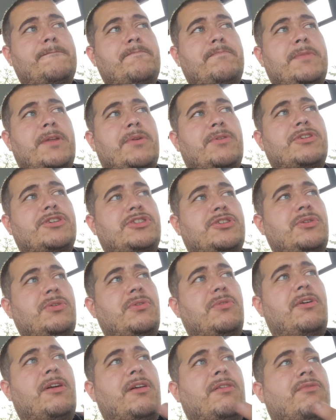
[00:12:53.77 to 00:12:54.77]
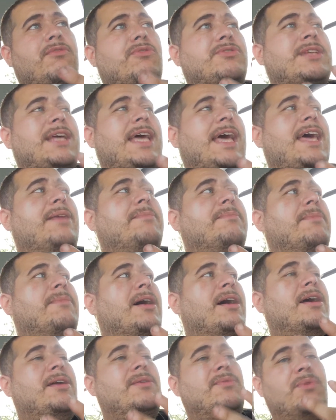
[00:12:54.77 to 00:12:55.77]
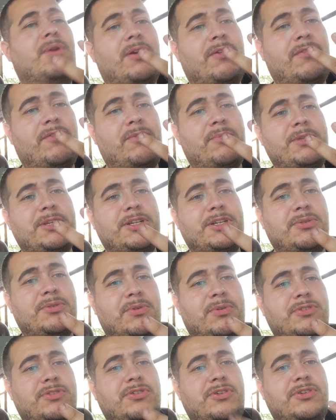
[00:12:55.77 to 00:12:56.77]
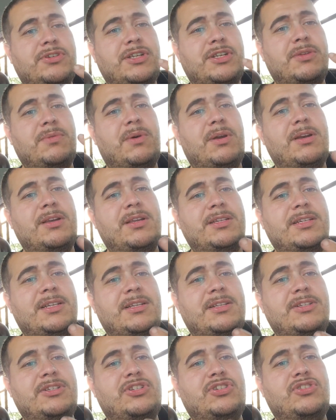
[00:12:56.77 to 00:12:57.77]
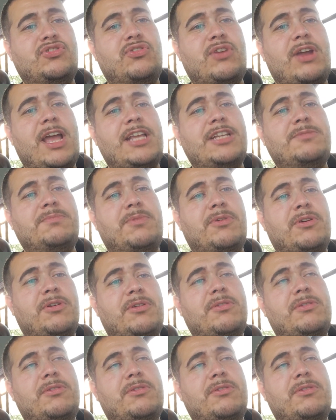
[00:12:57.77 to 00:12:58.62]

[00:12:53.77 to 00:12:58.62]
there was 2 railroads I had in mind. One of them is in North Jersey, and the one is in Strasburg,